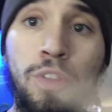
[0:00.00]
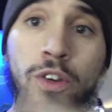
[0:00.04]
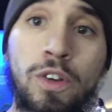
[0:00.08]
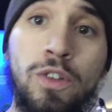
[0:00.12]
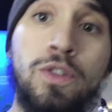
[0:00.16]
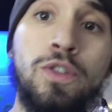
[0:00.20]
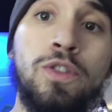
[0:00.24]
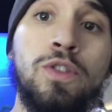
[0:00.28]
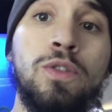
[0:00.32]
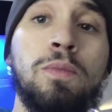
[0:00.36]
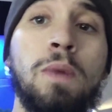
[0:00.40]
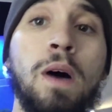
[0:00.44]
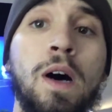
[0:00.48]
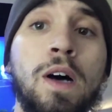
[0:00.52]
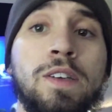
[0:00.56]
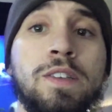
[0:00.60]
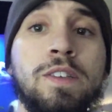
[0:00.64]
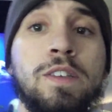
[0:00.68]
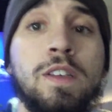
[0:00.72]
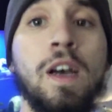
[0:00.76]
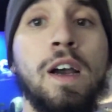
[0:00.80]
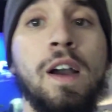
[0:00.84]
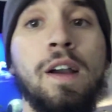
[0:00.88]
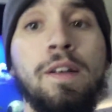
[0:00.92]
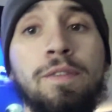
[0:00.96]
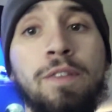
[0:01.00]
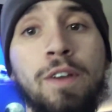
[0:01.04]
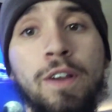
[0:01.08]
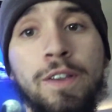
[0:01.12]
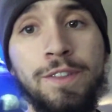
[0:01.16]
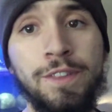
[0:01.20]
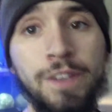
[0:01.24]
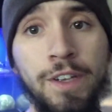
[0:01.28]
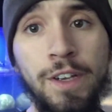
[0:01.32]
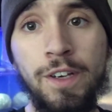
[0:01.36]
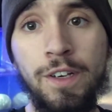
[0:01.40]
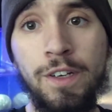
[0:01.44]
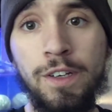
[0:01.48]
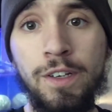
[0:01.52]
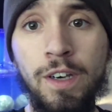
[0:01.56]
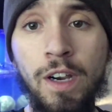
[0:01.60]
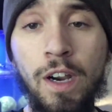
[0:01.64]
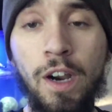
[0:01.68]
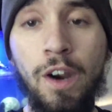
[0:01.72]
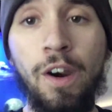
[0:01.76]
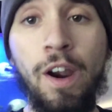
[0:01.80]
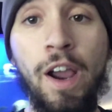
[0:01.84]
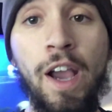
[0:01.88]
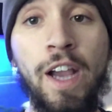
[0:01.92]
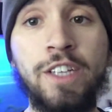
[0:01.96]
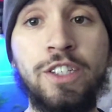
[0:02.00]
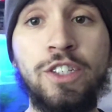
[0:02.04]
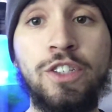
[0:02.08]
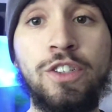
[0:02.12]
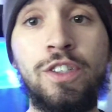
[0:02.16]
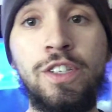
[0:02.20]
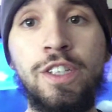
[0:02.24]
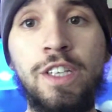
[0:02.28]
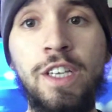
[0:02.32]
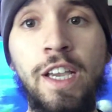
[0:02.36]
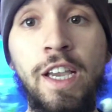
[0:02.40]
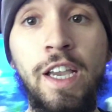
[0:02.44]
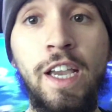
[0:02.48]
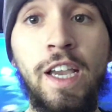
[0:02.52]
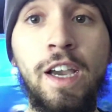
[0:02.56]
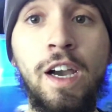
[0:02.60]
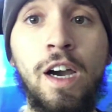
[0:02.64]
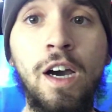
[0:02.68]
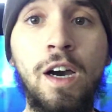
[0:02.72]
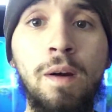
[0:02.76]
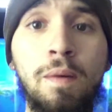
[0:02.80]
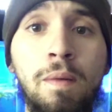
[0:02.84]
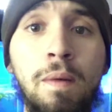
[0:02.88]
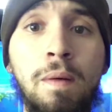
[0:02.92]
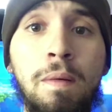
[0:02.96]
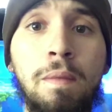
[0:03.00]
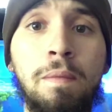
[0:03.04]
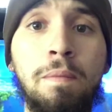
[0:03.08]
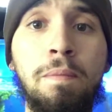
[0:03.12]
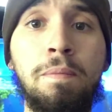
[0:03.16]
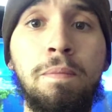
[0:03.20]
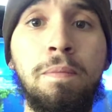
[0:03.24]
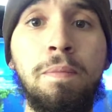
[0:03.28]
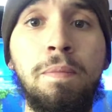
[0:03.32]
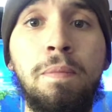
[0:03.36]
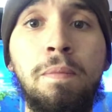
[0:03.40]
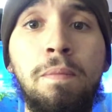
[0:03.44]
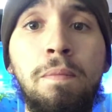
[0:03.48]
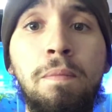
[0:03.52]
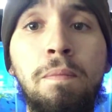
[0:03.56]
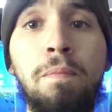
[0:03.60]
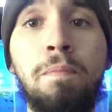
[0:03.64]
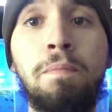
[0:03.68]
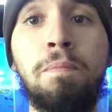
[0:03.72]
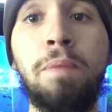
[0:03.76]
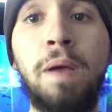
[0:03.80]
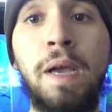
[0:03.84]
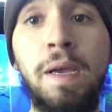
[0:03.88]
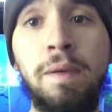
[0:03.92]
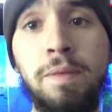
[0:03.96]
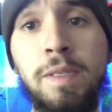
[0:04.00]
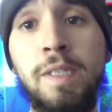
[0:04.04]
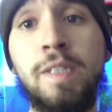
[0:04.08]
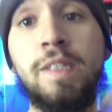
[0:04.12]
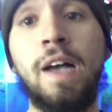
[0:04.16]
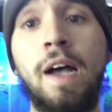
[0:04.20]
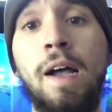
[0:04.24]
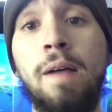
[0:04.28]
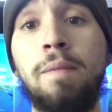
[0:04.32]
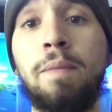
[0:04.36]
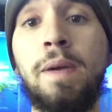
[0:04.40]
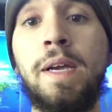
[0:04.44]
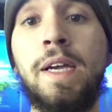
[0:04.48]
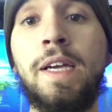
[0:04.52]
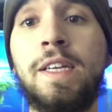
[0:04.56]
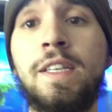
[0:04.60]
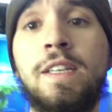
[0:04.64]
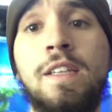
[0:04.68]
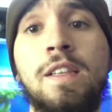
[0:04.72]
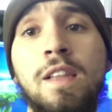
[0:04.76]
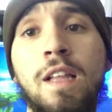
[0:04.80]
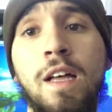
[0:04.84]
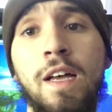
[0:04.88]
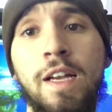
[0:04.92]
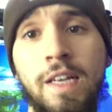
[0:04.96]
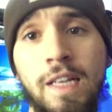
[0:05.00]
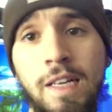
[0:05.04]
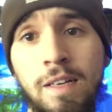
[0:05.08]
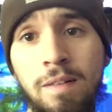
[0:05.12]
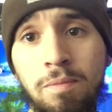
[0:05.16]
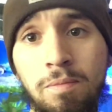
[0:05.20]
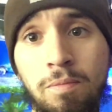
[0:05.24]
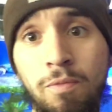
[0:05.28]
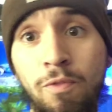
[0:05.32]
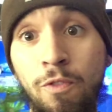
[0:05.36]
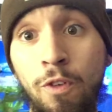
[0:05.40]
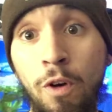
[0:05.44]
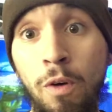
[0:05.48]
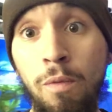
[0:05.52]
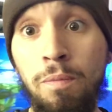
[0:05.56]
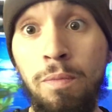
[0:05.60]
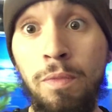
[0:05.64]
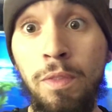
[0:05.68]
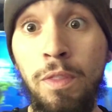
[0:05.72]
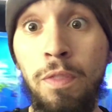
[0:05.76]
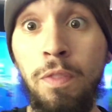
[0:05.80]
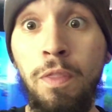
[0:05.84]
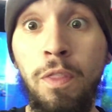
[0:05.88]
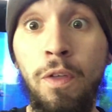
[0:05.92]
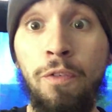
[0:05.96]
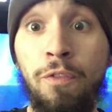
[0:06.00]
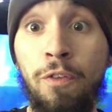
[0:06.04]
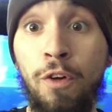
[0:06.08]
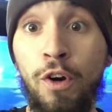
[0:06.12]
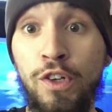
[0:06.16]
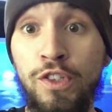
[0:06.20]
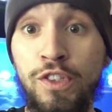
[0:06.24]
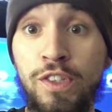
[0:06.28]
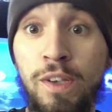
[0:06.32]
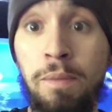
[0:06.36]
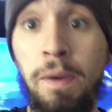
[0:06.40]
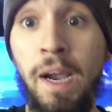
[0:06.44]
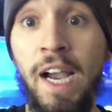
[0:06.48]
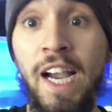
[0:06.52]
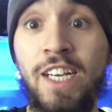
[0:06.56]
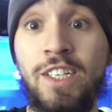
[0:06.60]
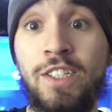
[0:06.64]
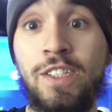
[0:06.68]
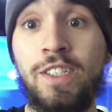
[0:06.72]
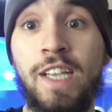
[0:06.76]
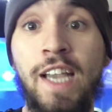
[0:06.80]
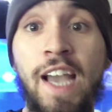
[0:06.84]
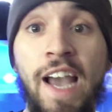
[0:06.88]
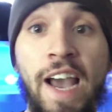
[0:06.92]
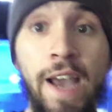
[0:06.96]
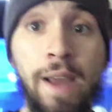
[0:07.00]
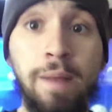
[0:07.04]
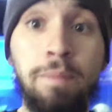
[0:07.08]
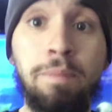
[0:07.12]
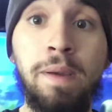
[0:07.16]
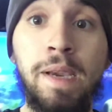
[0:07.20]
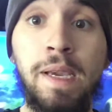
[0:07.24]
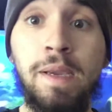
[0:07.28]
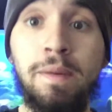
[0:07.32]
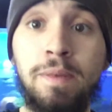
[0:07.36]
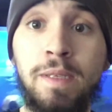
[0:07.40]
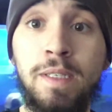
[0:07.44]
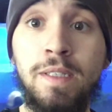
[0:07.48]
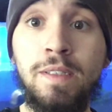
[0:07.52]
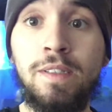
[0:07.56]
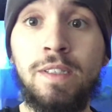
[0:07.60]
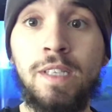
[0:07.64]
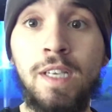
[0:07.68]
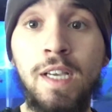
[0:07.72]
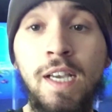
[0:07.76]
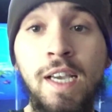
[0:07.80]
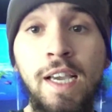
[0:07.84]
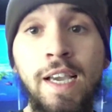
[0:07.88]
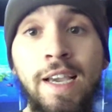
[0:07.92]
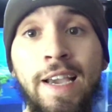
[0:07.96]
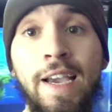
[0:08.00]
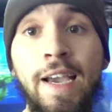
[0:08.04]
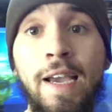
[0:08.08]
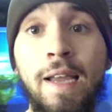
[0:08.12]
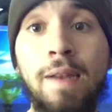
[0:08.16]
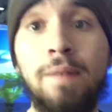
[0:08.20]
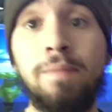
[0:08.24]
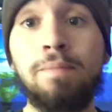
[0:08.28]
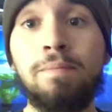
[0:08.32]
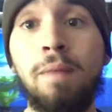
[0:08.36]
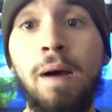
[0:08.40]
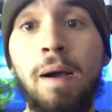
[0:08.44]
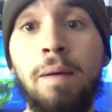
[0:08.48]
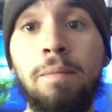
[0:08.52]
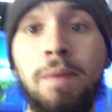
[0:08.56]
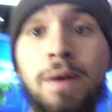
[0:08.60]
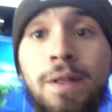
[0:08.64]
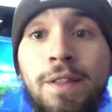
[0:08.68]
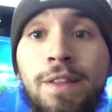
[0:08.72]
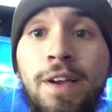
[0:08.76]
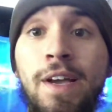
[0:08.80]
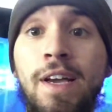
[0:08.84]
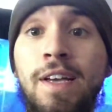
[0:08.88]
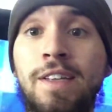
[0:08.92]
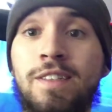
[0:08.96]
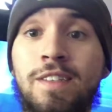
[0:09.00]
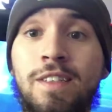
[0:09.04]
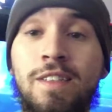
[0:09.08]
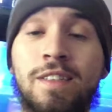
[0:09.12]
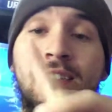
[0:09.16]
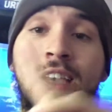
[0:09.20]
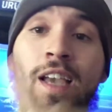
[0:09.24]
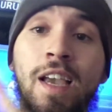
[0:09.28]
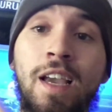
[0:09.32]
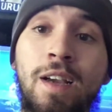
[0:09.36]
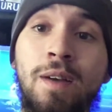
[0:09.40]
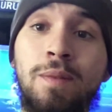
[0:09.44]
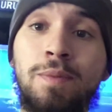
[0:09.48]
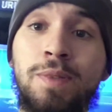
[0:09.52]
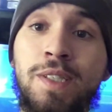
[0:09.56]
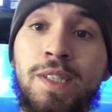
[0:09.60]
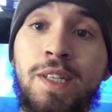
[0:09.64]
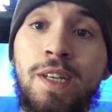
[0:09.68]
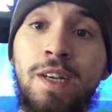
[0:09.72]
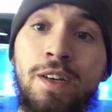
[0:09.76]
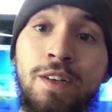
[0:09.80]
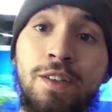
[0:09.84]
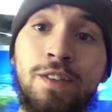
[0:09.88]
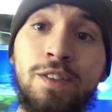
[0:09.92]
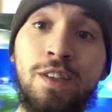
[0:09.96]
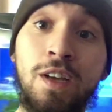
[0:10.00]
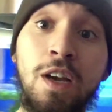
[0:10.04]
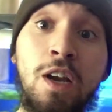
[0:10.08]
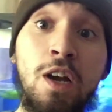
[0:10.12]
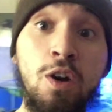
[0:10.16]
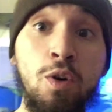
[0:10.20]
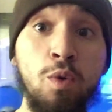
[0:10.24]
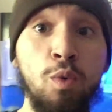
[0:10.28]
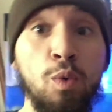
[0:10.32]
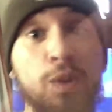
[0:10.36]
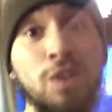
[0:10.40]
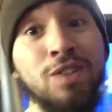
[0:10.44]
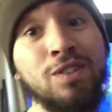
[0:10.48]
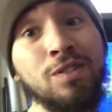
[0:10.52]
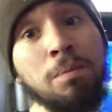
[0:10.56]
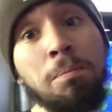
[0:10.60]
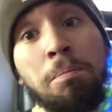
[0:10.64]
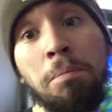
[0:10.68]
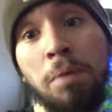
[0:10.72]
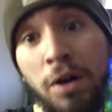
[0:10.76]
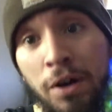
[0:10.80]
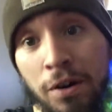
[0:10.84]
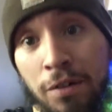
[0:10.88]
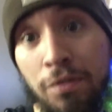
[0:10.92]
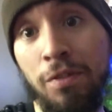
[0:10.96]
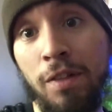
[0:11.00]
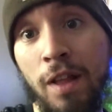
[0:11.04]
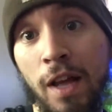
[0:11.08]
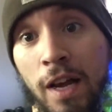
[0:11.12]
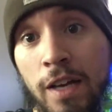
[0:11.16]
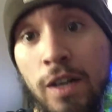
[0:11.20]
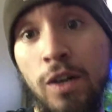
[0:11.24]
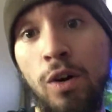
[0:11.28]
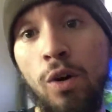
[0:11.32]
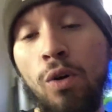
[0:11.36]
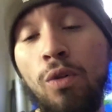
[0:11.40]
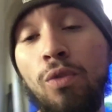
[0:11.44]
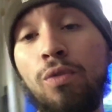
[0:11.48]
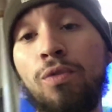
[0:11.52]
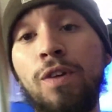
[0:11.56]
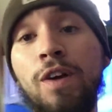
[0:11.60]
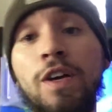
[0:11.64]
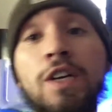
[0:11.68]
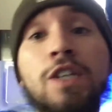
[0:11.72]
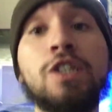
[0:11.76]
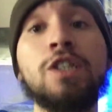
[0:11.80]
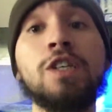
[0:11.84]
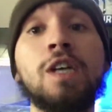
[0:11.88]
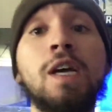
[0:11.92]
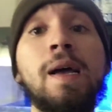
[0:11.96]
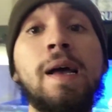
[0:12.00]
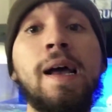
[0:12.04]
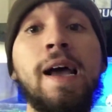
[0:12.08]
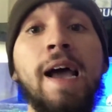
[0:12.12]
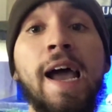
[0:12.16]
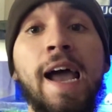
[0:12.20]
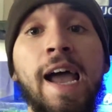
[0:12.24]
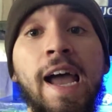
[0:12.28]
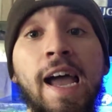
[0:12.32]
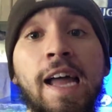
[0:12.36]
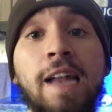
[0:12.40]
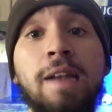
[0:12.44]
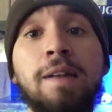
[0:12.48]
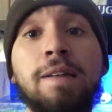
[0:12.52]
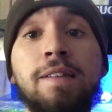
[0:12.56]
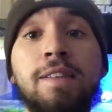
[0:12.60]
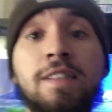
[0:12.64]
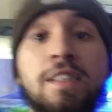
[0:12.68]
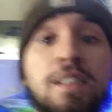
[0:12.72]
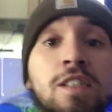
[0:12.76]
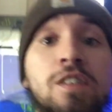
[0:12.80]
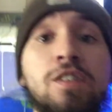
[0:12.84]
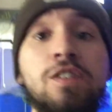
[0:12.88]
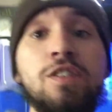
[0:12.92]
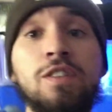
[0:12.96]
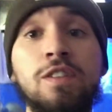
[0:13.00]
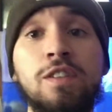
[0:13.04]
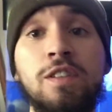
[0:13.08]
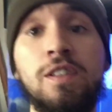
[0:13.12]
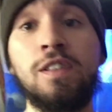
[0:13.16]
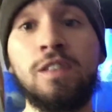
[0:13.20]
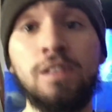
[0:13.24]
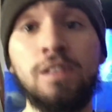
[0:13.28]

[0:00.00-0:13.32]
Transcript: those 2 mollies I have right there are actually babies I made, like from the first time I actually had babies. And my mother has a tank upstairs with some butterfly goldfish, and these